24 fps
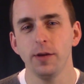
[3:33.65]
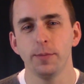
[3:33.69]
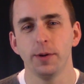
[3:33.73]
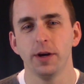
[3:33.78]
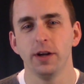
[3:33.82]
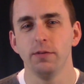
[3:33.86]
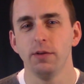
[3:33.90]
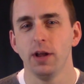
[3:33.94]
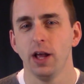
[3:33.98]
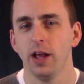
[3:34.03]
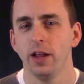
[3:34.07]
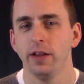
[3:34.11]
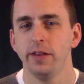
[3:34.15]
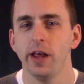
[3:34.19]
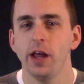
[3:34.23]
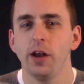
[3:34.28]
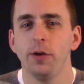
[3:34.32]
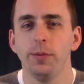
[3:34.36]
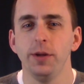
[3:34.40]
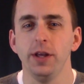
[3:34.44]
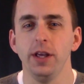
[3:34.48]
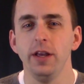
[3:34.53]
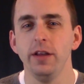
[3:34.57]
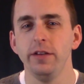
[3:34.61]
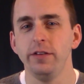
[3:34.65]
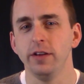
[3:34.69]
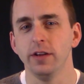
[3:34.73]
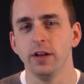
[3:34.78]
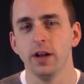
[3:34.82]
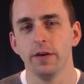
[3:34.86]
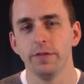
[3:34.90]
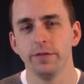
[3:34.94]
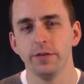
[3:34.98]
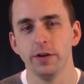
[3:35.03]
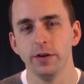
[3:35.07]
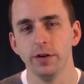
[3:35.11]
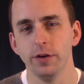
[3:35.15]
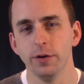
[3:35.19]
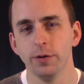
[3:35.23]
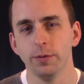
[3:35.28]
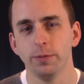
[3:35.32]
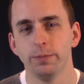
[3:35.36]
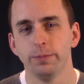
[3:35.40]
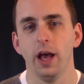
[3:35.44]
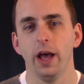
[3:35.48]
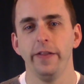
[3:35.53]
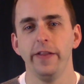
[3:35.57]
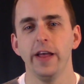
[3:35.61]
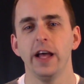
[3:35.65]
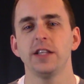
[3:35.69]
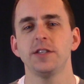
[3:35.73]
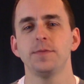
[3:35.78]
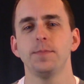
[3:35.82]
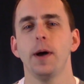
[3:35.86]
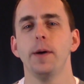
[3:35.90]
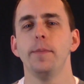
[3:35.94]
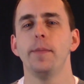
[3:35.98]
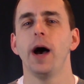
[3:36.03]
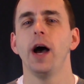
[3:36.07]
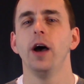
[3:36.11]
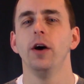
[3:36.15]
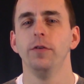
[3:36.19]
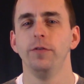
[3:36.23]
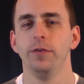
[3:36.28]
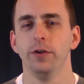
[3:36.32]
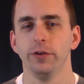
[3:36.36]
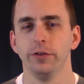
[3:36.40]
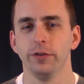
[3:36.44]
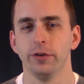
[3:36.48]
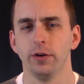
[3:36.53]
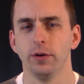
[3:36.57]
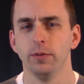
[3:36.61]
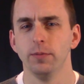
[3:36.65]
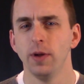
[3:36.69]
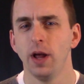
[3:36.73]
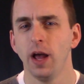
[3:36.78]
but that'll be easy enough to do. And that's my biofilter.